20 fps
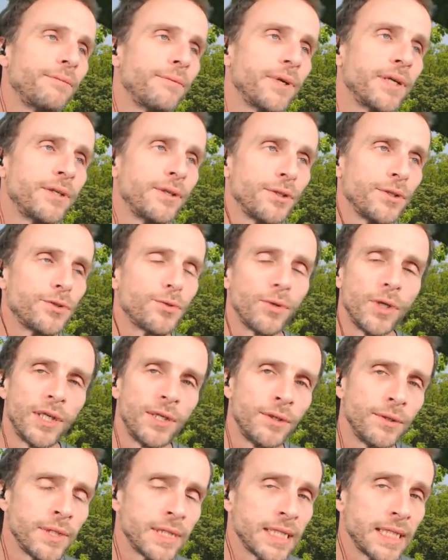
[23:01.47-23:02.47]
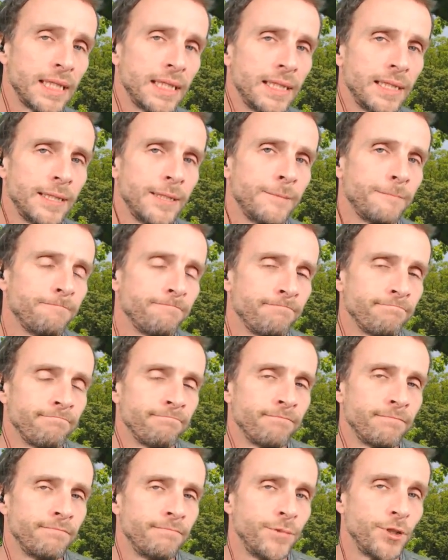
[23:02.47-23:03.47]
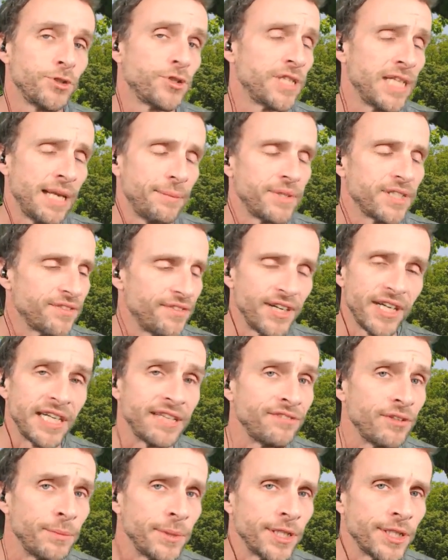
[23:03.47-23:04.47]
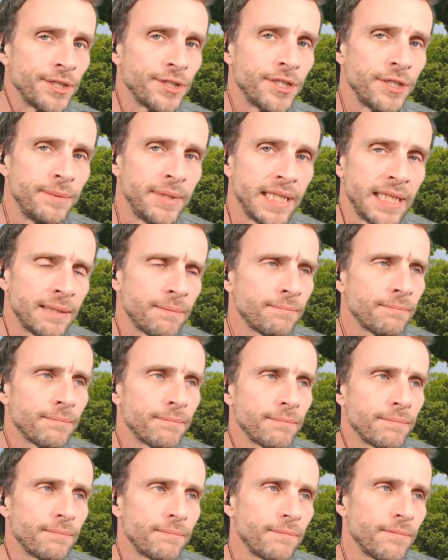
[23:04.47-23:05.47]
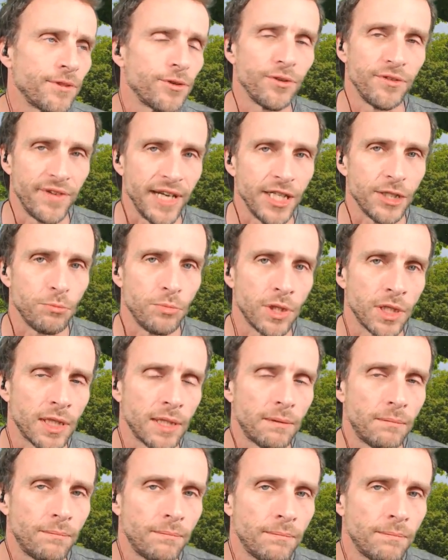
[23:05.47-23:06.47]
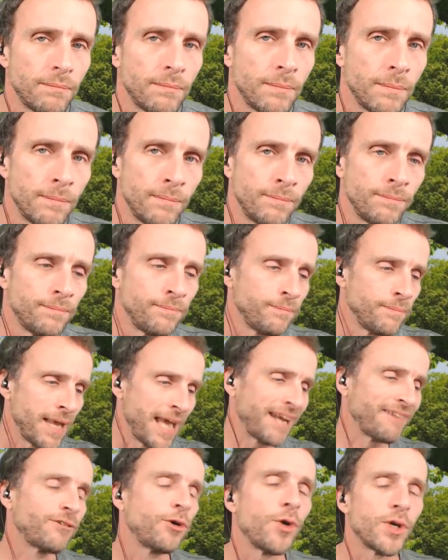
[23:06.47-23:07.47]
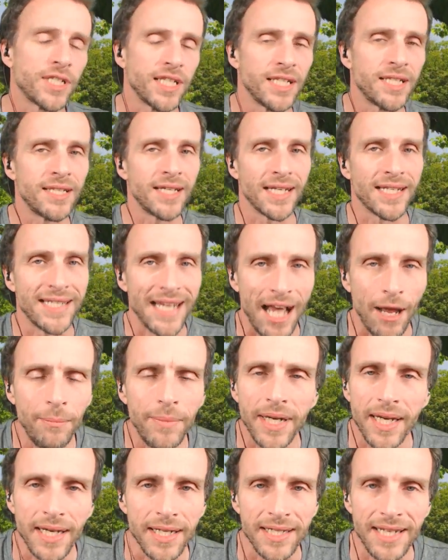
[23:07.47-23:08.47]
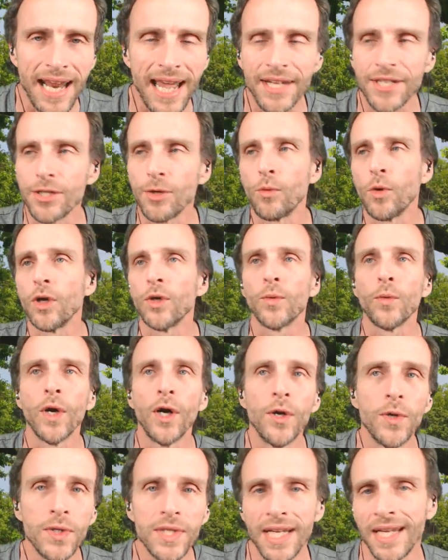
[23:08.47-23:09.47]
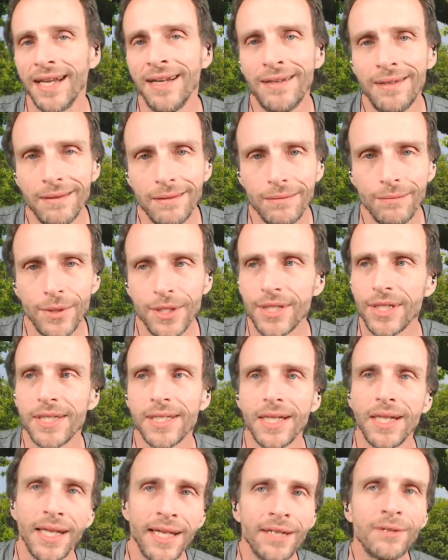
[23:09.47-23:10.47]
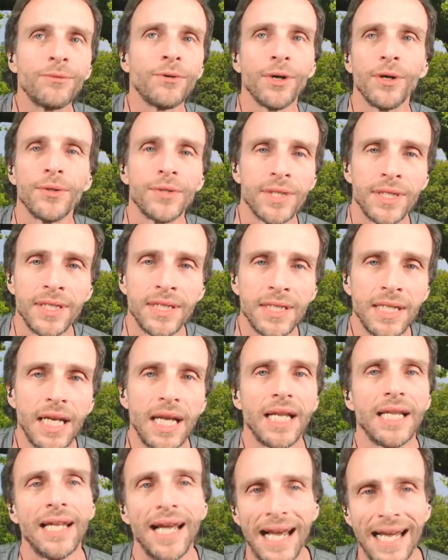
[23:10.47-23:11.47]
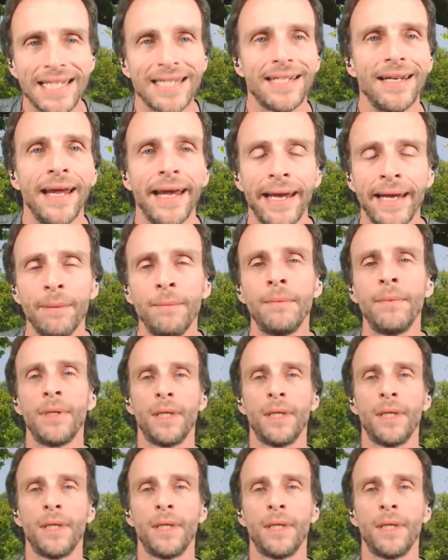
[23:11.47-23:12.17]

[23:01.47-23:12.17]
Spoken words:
Reynolds Rose, whose name is very familiar to me through Facebook. And of course it sticks out because it has the word Rose in it, which is Lynn Rose's last name,